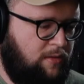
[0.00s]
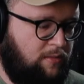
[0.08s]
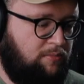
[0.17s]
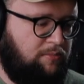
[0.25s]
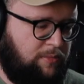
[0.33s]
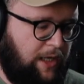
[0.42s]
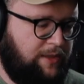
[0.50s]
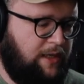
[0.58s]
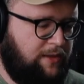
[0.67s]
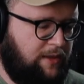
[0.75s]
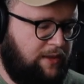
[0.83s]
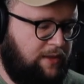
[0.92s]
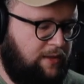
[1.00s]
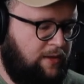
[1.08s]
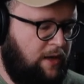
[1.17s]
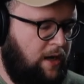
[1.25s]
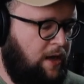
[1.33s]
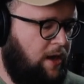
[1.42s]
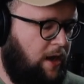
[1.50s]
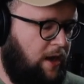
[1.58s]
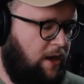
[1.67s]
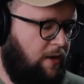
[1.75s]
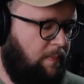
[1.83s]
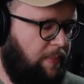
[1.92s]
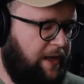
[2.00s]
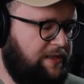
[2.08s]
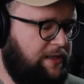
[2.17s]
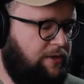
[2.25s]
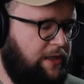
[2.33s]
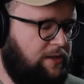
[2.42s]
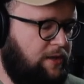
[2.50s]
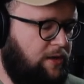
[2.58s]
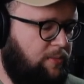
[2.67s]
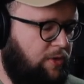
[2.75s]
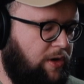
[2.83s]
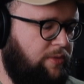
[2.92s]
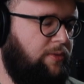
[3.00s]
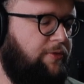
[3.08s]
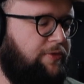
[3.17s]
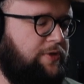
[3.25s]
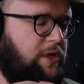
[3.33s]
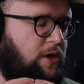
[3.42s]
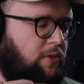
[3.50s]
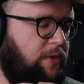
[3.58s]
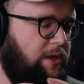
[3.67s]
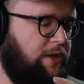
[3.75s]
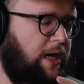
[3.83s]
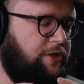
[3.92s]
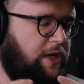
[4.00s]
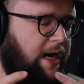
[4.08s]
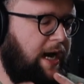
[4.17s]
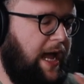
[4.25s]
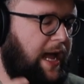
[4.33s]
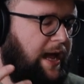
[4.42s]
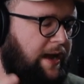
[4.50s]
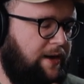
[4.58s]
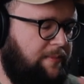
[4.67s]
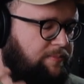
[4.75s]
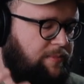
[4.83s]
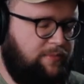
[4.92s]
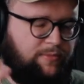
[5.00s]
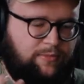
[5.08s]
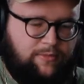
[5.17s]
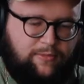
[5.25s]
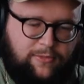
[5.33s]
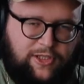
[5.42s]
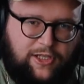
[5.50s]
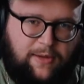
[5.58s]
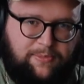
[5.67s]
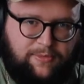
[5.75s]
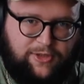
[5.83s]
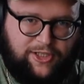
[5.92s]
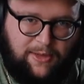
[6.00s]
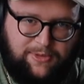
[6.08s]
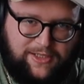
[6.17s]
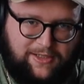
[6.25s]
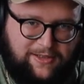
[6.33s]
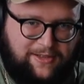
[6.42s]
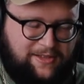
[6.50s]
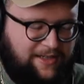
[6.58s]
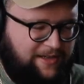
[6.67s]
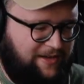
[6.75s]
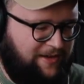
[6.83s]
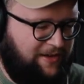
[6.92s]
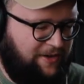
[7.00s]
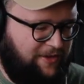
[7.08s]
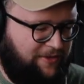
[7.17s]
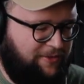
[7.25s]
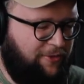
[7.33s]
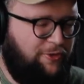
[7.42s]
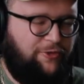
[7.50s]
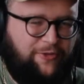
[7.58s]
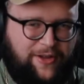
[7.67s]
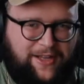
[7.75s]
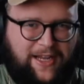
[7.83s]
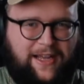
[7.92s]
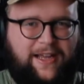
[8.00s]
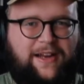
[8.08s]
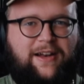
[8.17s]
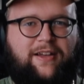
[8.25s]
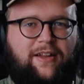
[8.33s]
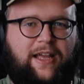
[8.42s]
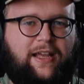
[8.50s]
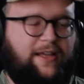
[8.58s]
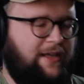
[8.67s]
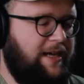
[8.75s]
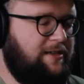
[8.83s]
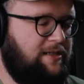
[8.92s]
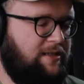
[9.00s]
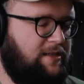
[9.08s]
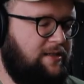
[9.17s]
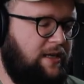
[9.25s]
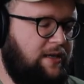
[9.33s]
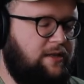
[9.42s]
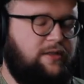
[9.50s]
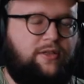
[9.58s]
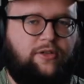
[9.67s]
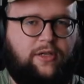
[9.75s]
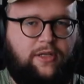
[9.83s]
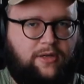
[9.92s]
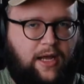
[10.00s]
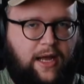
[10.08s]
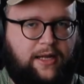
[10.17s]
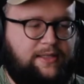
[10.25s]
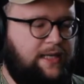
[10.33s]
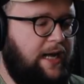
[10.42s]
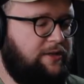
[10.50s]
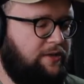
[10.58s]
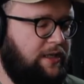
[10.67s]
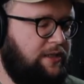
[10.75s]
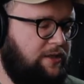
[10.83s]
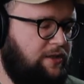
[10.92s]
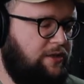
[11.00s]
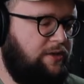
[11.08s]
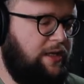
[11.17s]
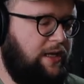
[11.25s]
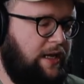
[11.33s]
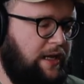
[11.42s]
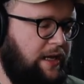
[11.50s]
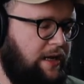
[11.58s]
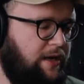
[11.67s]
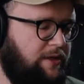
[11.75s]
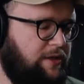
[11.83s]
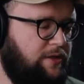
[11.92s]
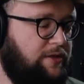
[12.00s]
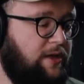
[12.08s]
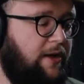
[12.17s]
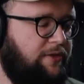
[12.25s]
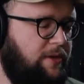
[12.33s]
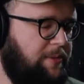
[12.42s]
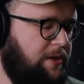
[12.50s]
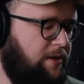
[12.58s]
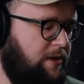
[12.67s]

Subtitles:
That sounds good. It still needs a little more oomph. So when you're trying to add substance and, you know, filling in like kicks and snares, you can add saturation to it and turn soft clipping on.